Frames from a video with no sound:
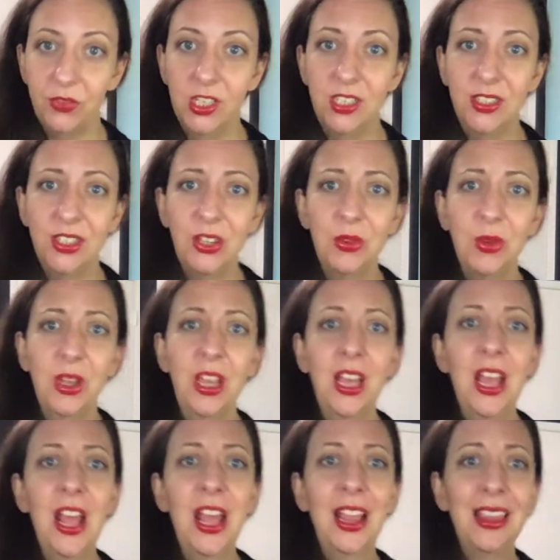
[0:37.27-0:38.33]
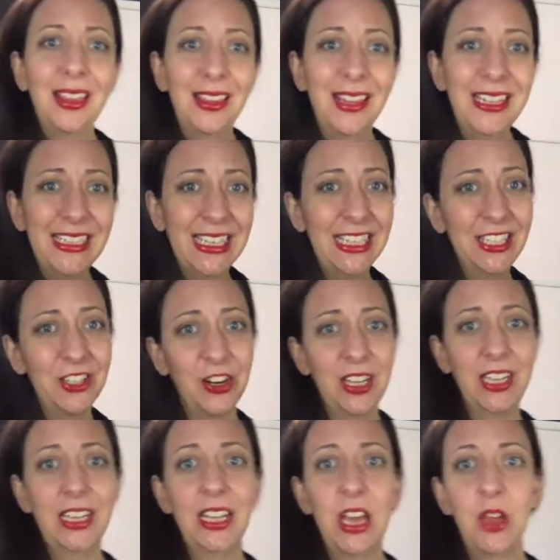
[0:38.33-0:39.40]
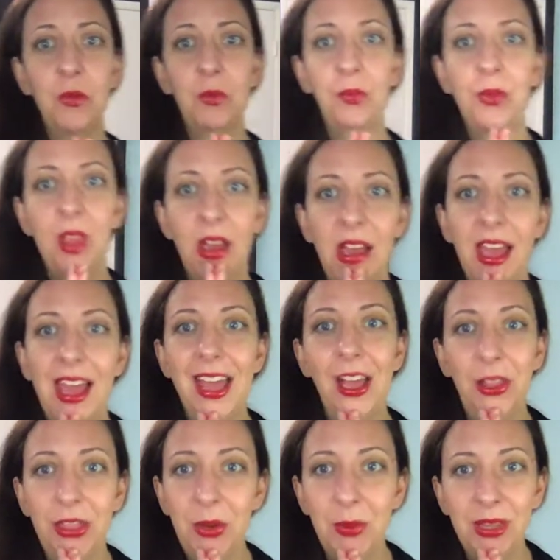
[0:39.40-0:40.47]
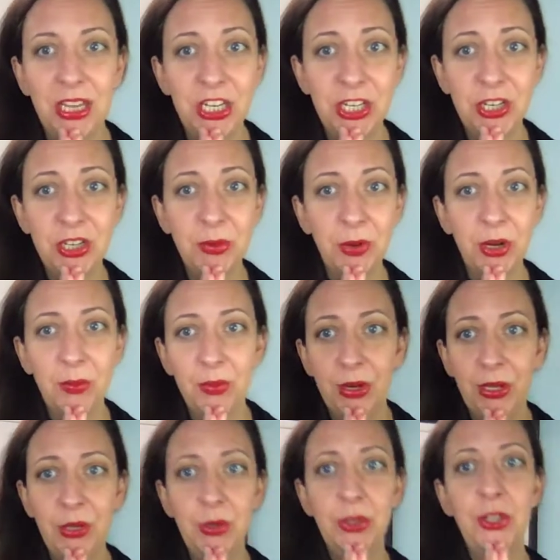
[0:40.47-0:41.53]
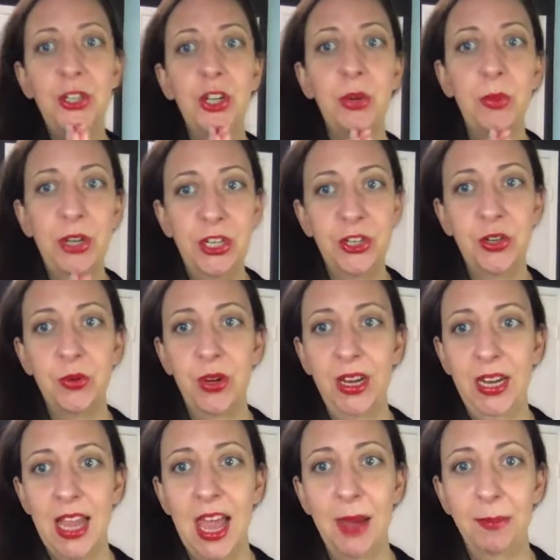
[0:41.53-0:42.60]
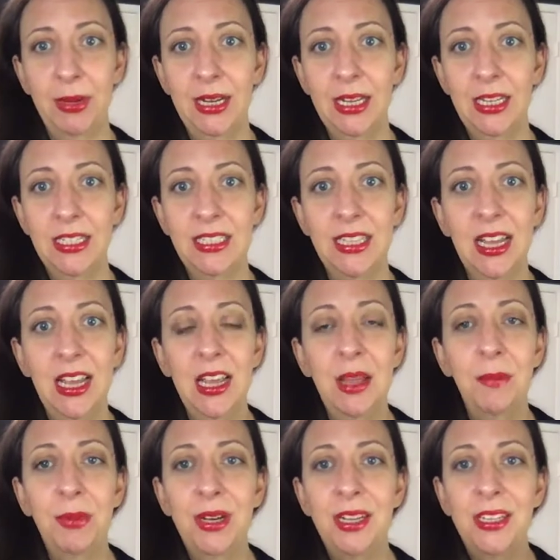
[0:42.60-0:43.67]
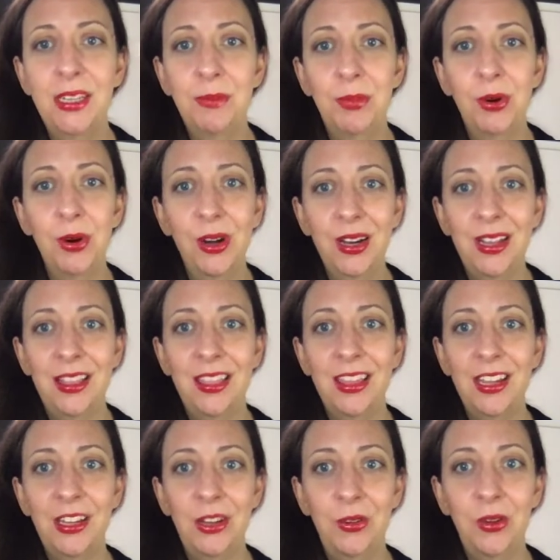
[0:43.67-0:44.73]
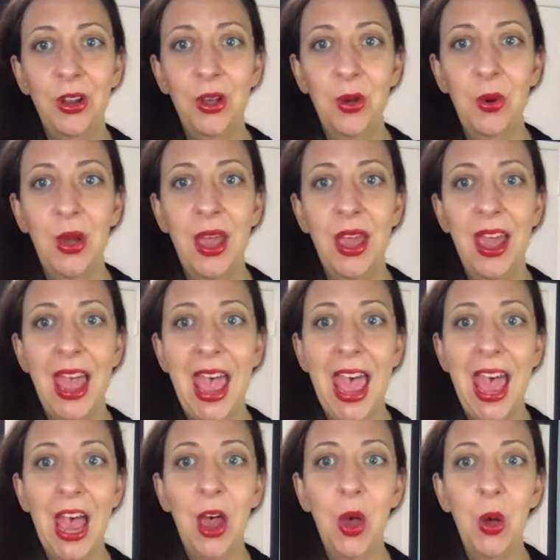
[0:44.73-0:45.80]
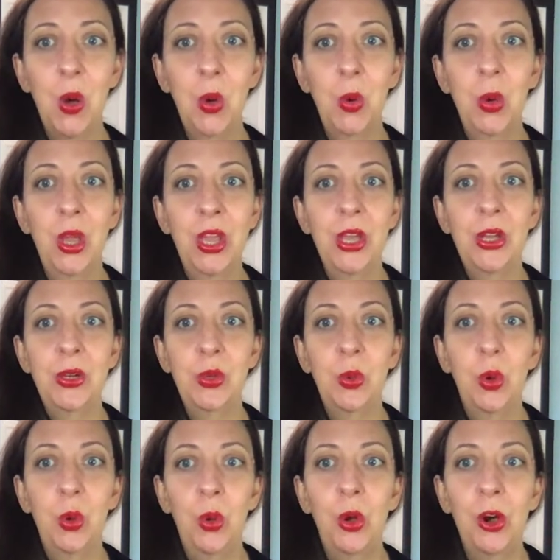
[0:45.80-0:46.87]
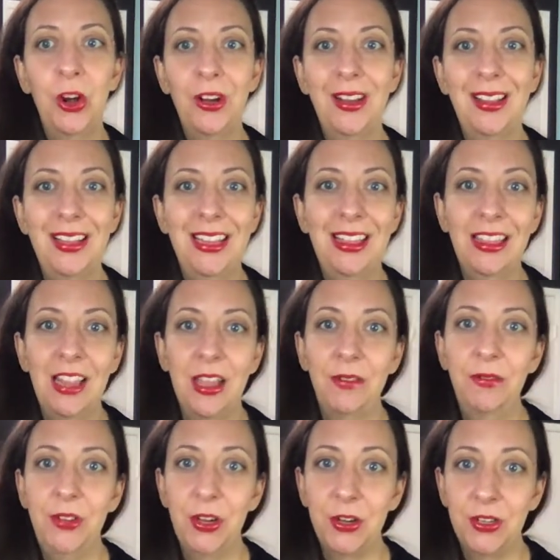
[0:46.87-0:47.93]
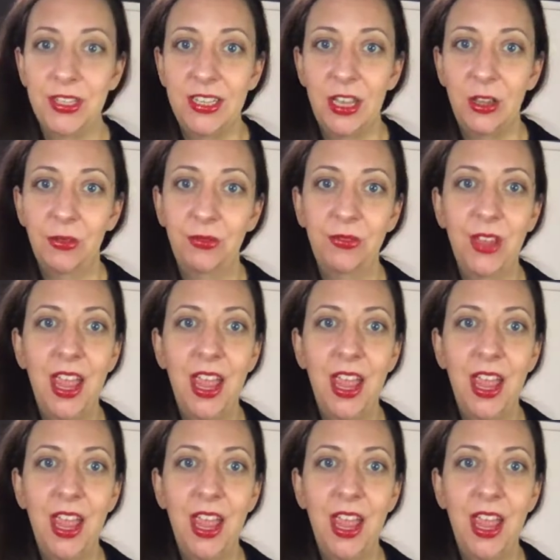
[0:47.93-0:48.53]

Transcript: So let's get started. A healthy relationship can bring you so much joy and happiness, but it's important that you know how to wholeheartedly love yourself.